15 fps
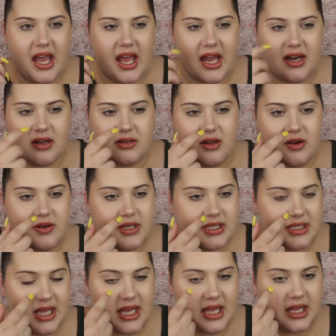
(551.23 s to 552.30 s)
and I'll
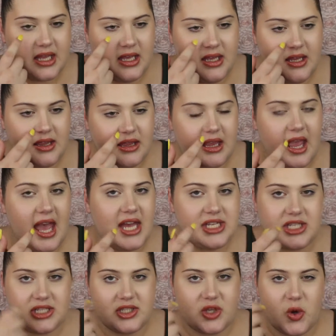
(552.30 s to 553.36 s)
notice, like, the
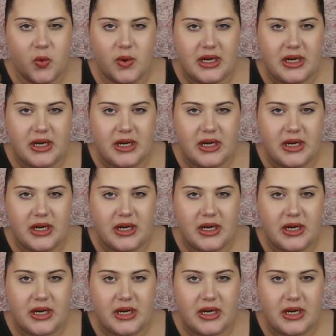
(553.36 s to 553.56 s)
edges don't